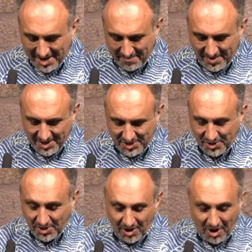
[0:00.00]
amongst
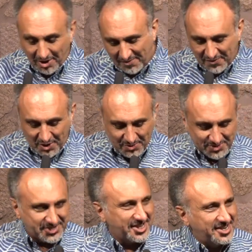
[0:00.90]
all of
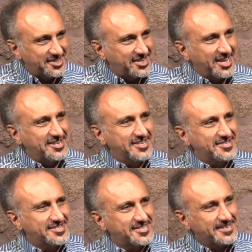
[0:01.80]
those in
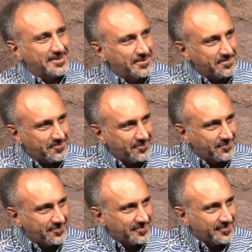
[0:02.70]
attendance.
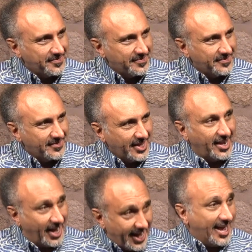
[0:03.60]

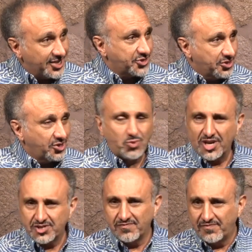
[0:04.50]
And I answer the
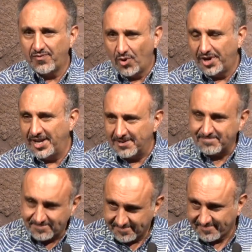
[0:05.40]
question for
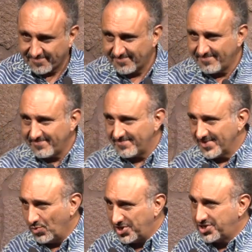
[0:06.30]
him,
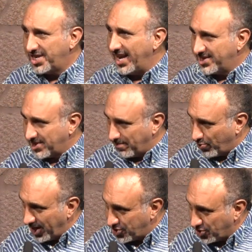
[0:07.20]
which takes the
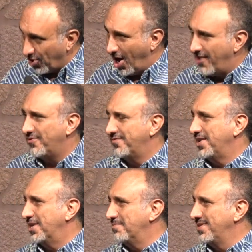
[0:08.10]
pressure off of him.